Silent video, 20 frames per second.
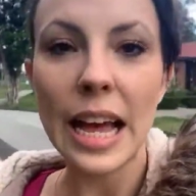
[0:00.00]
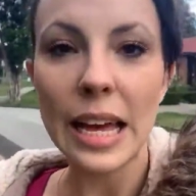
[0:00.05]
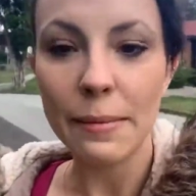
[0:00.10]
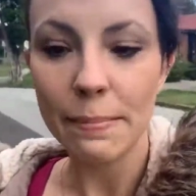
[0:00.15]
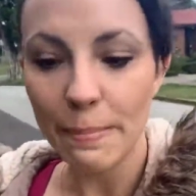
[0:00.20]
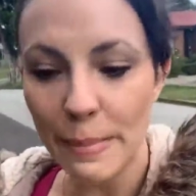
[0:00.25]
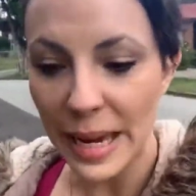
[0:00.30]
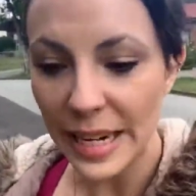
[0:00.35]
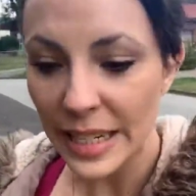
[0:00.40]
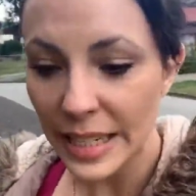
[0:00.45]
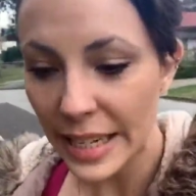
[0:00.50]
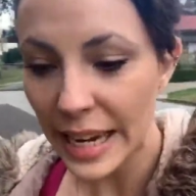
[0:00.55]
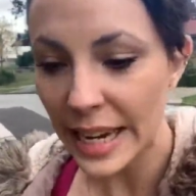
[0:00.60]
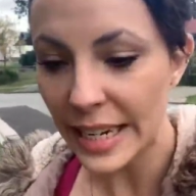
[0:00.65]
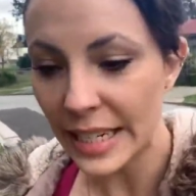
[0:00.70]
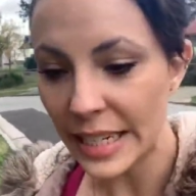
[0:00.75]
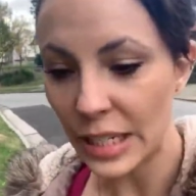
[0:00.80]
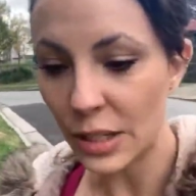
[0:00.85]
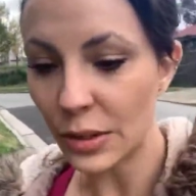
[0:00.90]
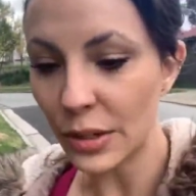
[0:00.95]
and
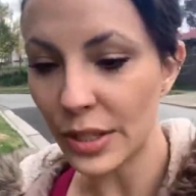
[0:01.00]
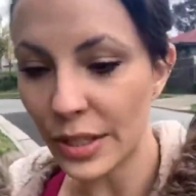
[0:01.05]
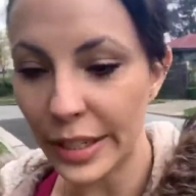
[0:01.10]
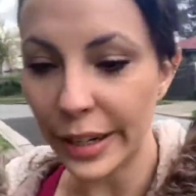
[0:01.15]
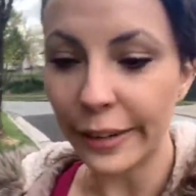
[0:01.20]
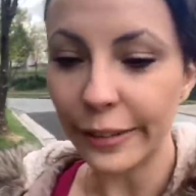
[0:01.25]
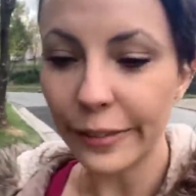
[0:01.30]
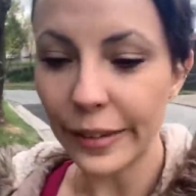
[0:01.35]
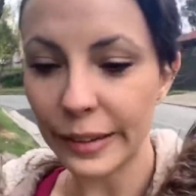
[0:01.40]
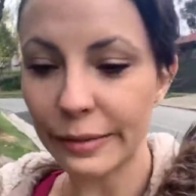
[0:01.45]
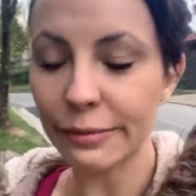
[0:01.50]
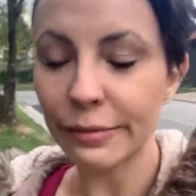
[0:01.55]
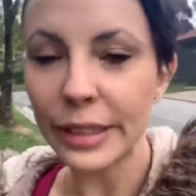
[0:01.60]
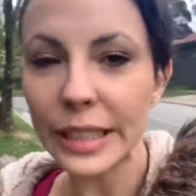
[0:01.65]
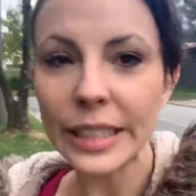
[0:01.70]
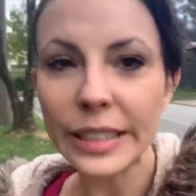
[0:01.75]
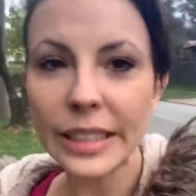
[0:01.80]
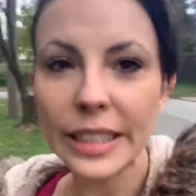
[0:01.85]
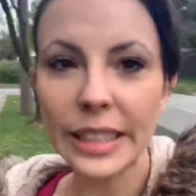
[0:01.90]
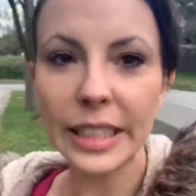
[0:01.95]
meditate in yourself and
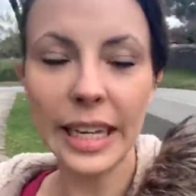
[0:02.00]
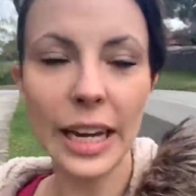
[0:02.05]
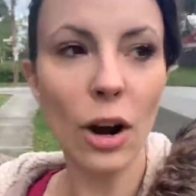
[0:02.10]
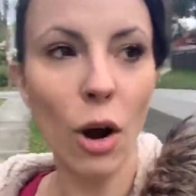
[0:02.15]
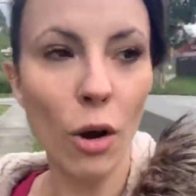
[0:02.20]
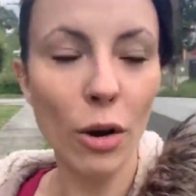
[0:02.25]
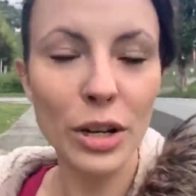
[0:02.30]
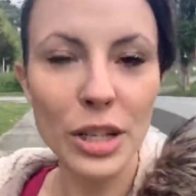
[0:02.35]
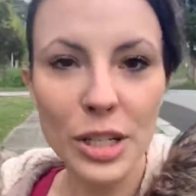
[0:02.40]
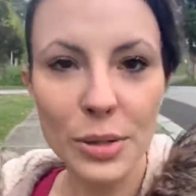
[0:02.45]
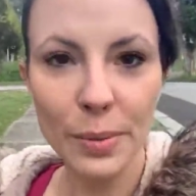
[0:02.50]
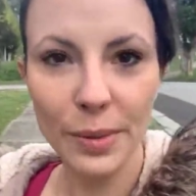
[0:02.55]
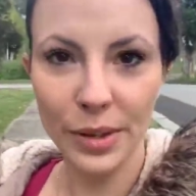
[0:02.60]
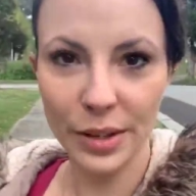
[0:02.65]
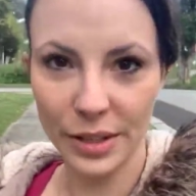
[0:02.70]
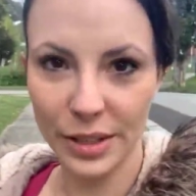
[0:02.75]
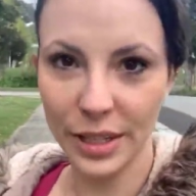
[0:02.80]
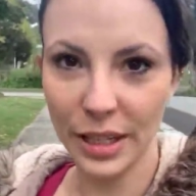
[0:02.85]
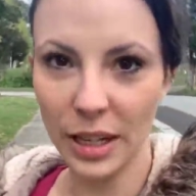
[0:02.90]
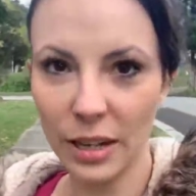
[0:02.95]
really get honest with
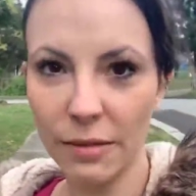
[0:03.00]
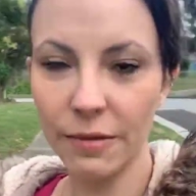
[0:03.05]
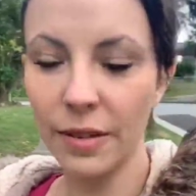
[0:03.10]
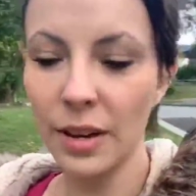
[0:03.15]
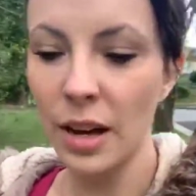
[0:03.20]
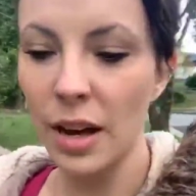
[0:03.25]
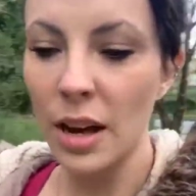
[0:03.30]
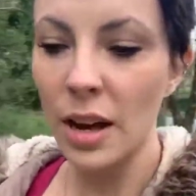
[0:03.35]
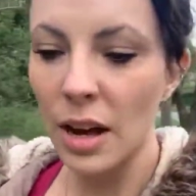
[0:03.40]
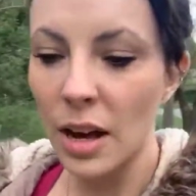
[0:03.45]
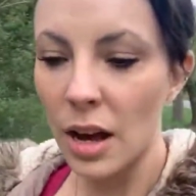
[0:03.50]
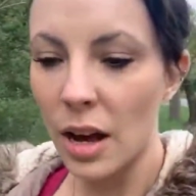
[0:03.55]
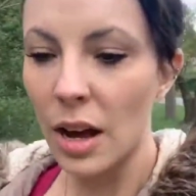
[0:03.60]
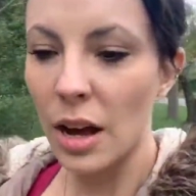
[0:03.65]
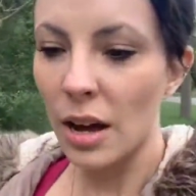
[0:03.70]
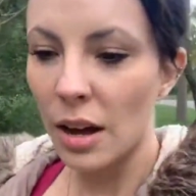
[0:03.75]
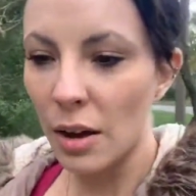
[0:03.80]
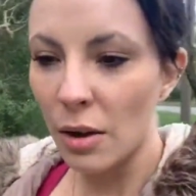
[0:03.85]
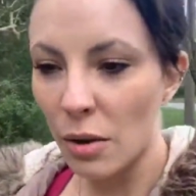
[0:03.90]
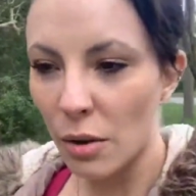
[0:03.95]
yourself.
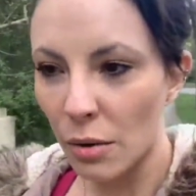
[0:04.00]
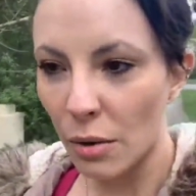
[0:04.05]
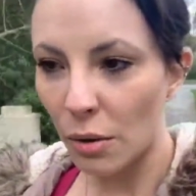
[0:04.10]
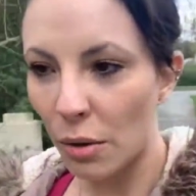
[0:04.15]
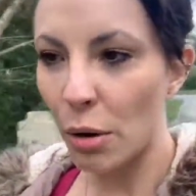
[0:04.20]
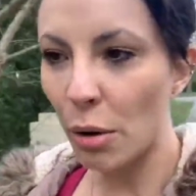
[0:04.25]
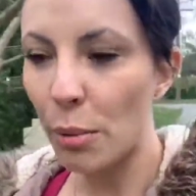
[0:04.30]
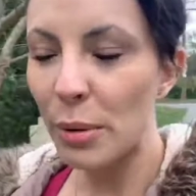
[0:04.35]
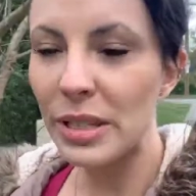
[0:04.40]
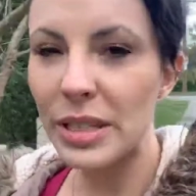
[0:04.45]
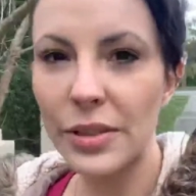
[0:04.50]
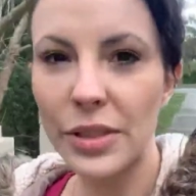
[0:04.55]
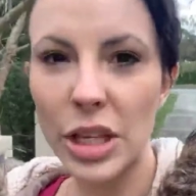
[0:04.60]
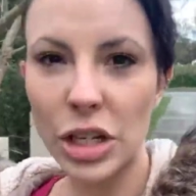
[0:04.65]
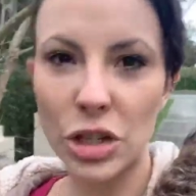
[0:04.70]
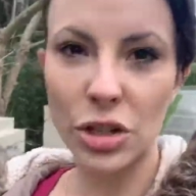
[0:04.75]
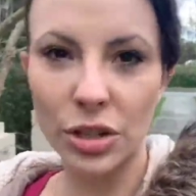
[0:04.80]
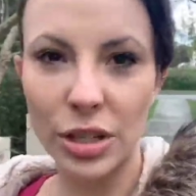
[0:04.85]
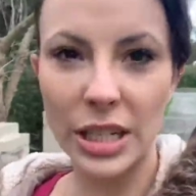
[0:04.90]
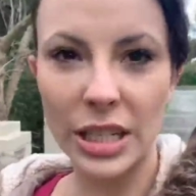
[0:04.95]
Who is it
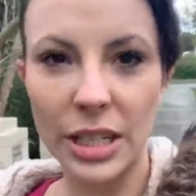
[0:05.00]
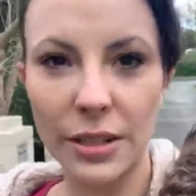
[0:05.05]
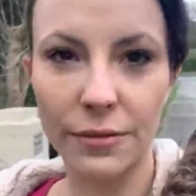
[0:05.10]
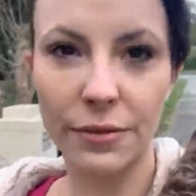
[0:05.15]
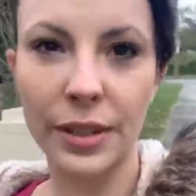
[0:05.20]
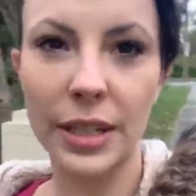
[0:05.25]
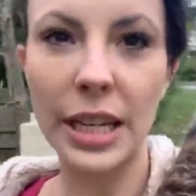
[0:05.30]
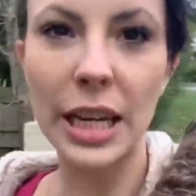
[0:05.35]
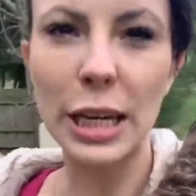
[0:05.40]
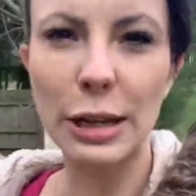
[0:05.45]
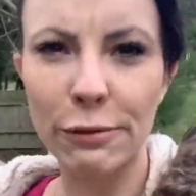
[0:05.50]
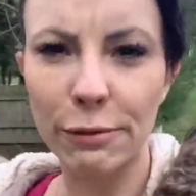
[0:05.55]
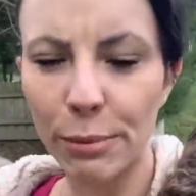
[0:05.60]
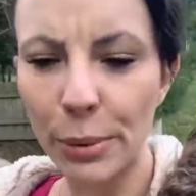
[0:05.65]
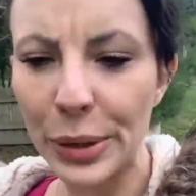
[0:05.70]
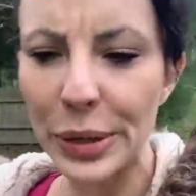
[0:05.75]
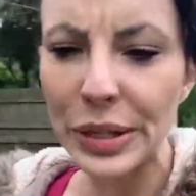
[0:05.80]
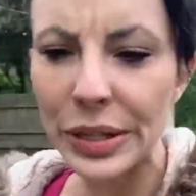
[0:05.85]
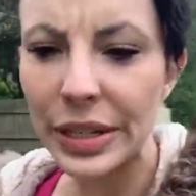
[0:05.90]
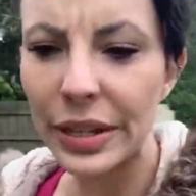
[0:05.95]
that you need to forgive?
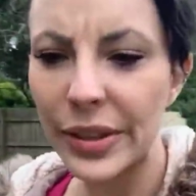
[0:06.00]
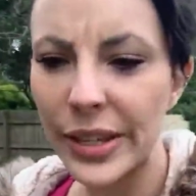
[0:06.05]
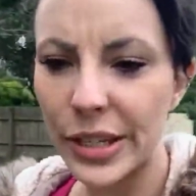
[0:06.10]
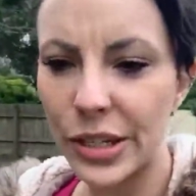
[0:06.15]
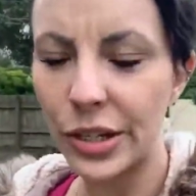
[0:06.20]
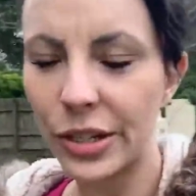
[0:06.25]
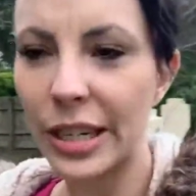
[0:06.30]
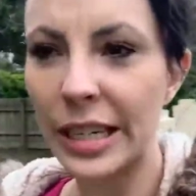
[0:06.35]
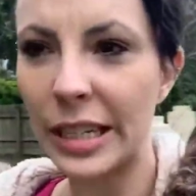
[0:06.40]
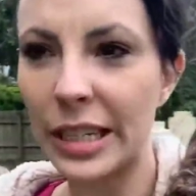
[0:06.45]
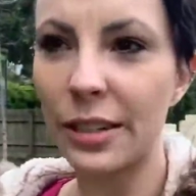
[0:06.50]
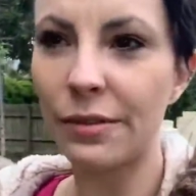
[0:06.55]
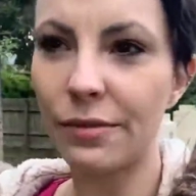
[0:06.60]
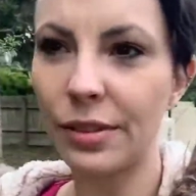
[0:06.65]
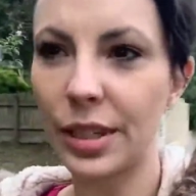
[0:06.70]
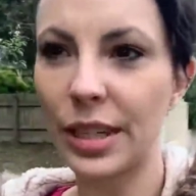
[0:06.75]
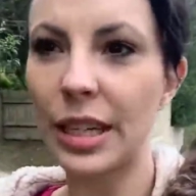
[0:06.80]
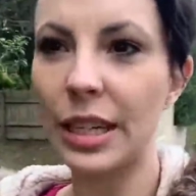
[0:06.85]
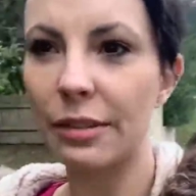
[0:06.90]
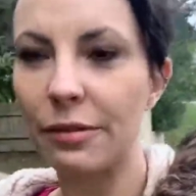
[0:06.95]
What is it that you need to
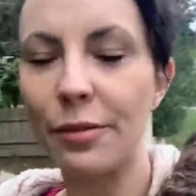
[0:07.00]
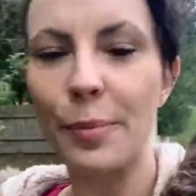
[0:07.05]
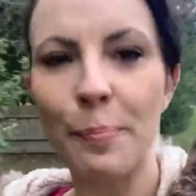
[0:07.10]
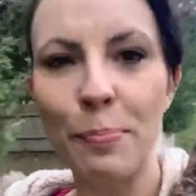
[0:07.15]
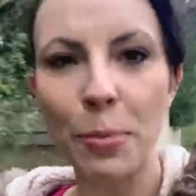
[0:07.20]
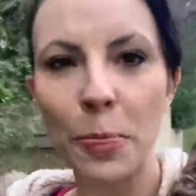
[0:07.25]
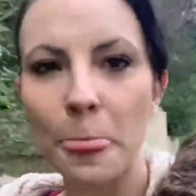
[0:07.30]
forgive?